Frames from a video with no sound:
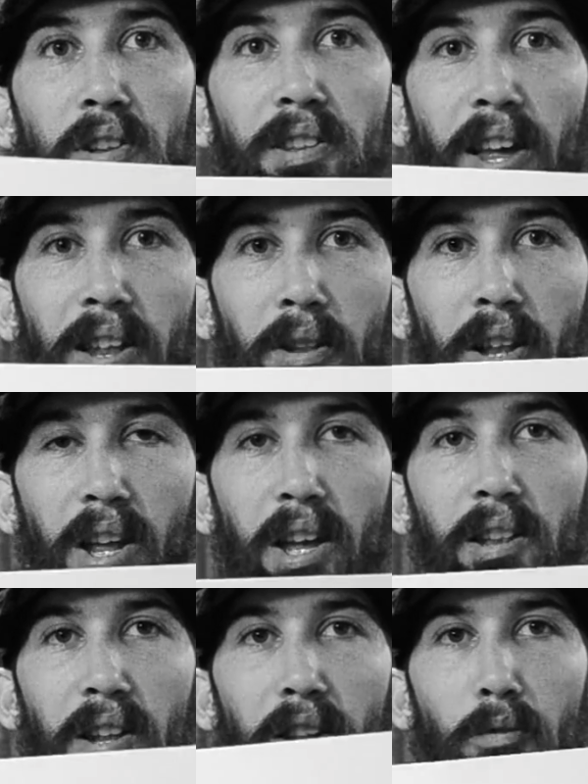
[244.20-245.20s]
this as it
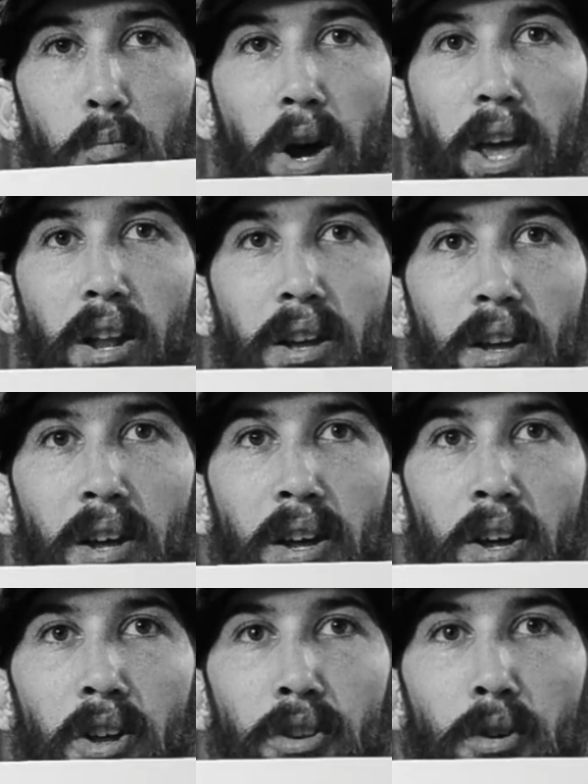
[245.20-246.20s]
is. It is white.
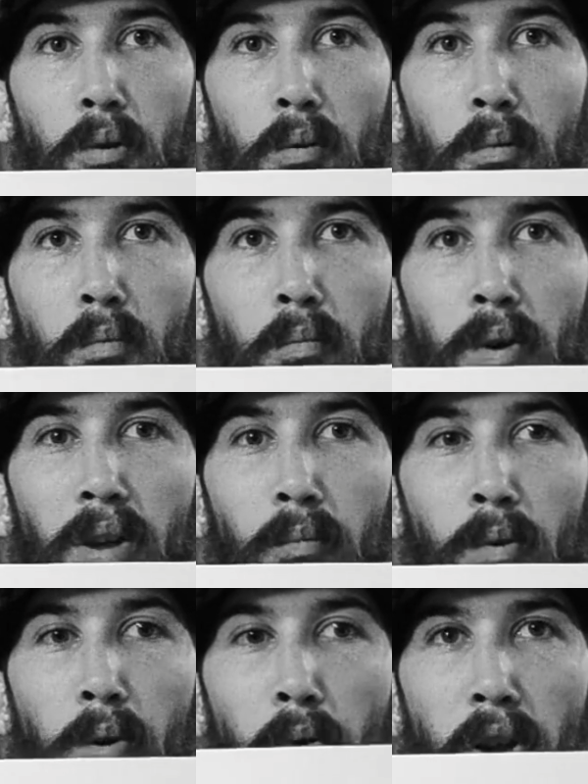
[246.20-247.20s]
So we
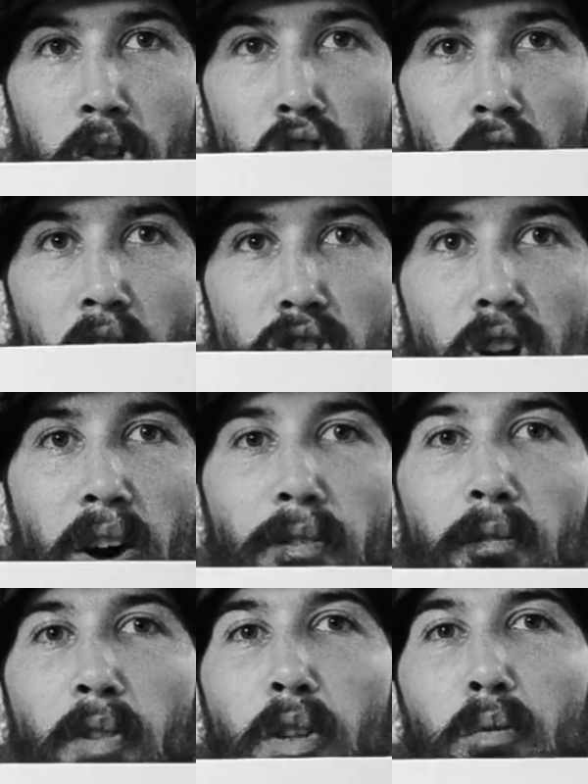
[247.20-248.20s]
wouldn't judge off
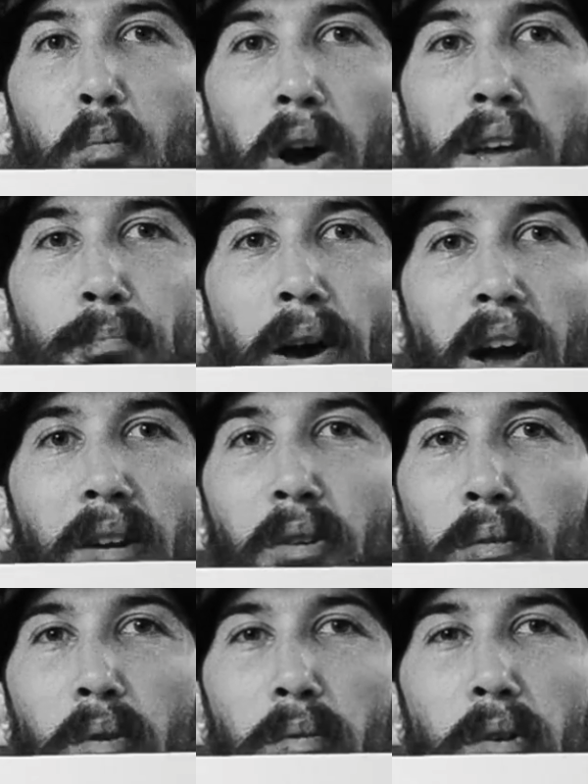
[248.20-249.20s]
of this white back.
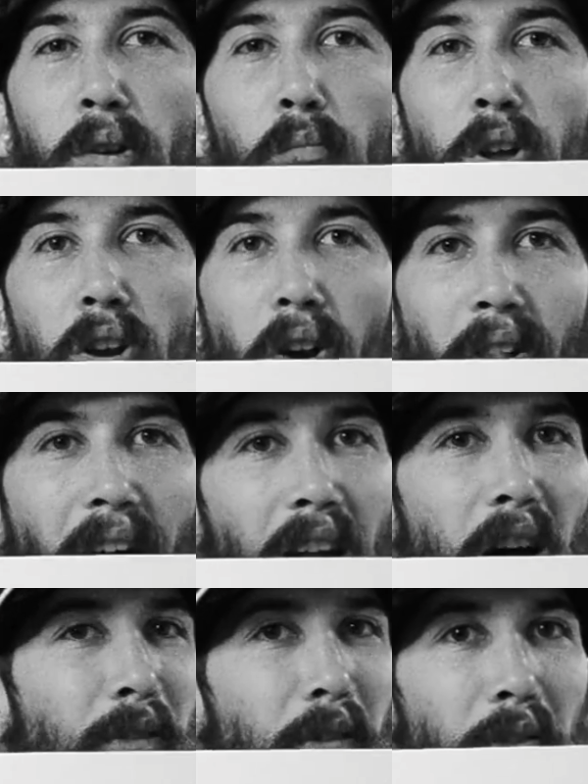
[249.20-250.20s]
We wouldn't read our light
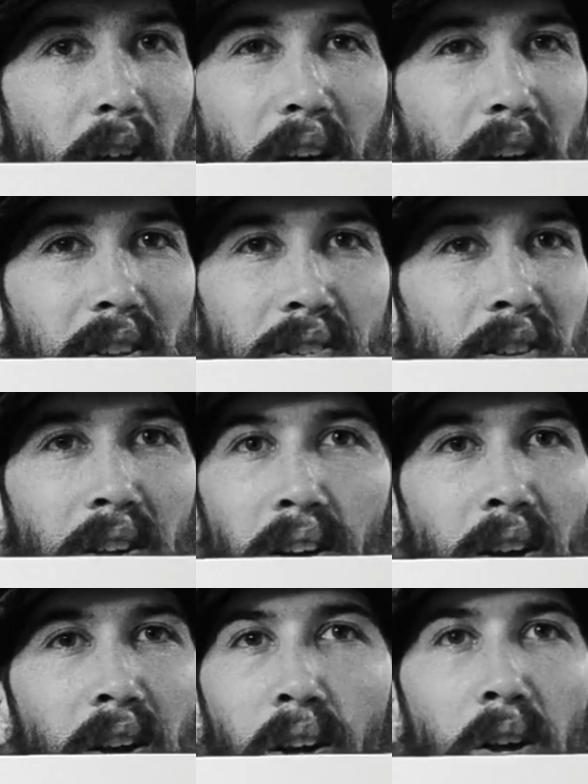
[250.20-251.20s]
off of this.
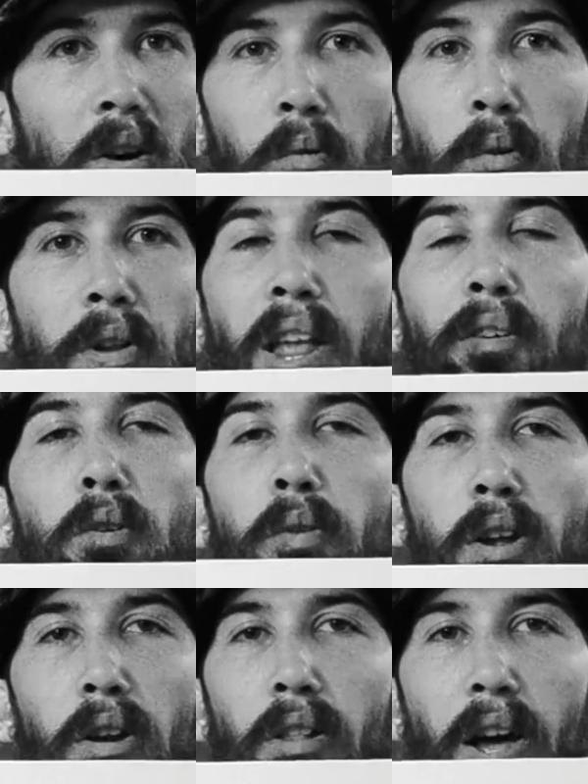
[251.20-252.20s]
We would never
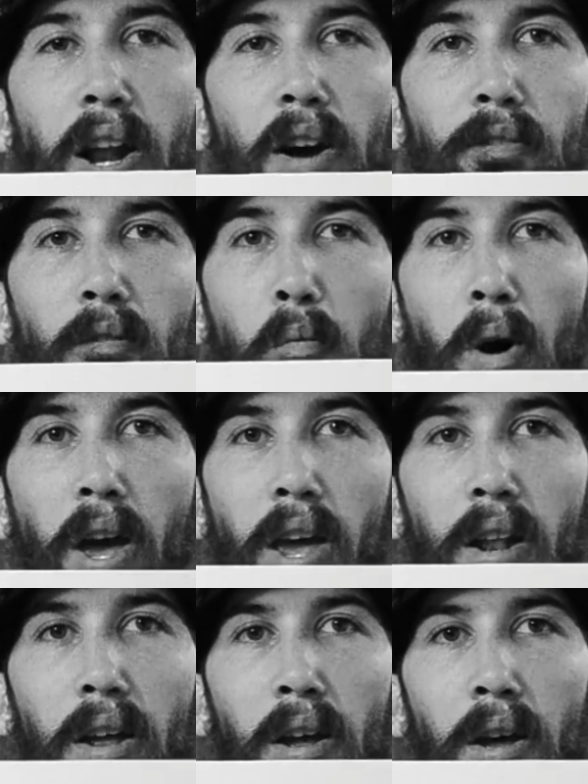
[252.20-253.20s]
read our light off of white,